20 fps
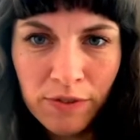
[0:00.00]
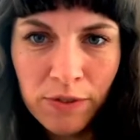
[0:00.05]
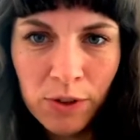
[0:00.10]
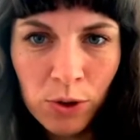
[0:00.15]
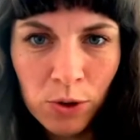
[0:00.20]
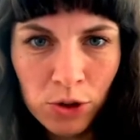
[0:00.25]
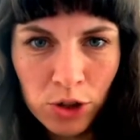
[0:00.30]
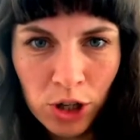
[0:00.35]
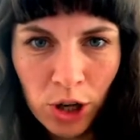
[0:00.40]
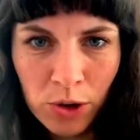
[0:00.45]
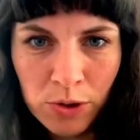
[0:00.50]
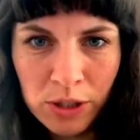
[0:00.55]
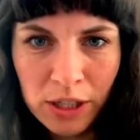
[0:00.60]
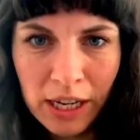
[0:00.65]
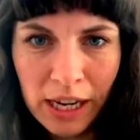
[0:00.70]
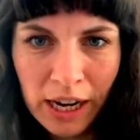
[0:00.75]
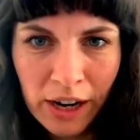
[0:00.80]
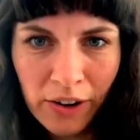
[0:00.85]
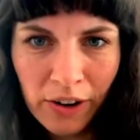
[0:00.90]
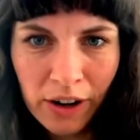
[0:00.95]
for your chosen
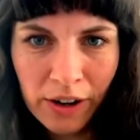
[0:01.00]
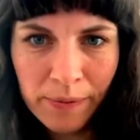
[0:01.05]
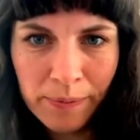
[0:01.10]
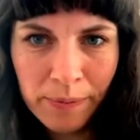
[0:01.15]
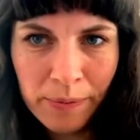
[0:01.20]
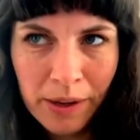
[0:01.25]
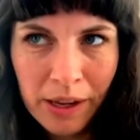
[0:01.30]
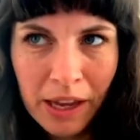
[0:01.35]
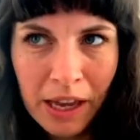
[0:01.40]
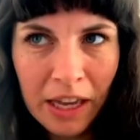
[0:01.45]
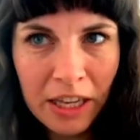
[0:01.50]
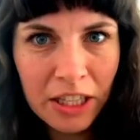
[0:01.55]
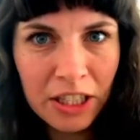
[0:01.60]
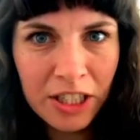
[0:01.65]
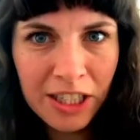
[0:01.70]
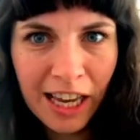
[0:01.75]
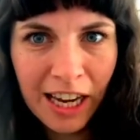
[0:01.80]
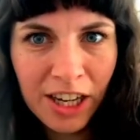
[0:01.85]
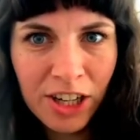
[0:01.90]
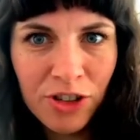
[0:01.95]
era.
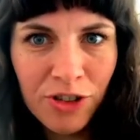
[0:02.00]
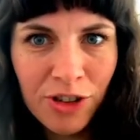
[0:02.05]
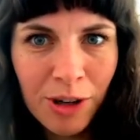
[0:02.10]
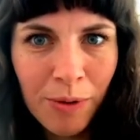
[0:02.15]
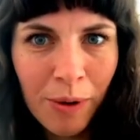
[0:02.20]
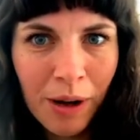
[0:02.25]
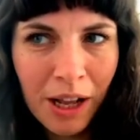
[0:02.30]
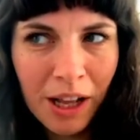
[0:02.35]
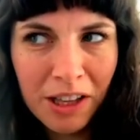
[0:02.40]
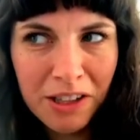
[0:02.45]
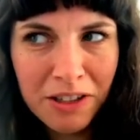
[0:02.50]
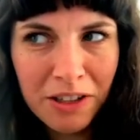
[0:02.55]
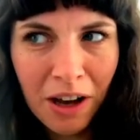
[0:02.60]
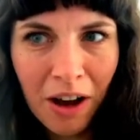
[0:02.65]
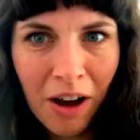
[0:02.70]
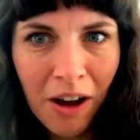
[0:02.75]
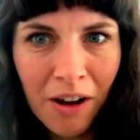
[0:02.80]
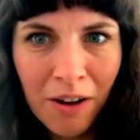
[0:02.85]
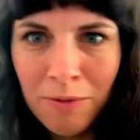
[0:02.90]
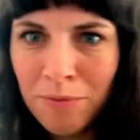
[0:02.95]
Secondary worlds
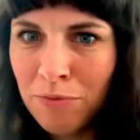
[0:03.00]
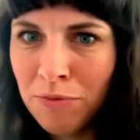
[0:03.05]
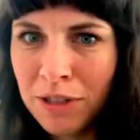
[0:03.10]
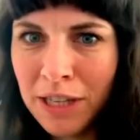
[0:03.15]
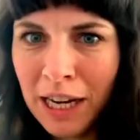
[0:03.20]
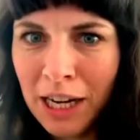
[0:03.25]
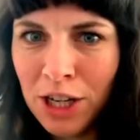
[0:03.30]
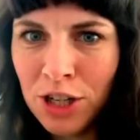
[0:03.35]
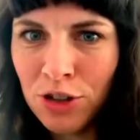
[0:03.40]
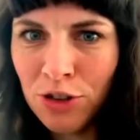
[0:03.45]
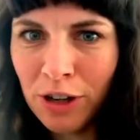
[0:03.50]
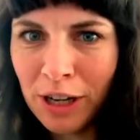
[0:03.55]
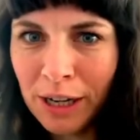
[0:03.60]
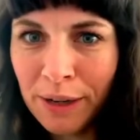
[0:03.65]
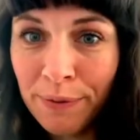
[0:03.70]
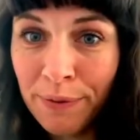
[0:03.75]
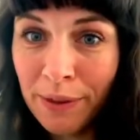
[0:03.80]
are secondary.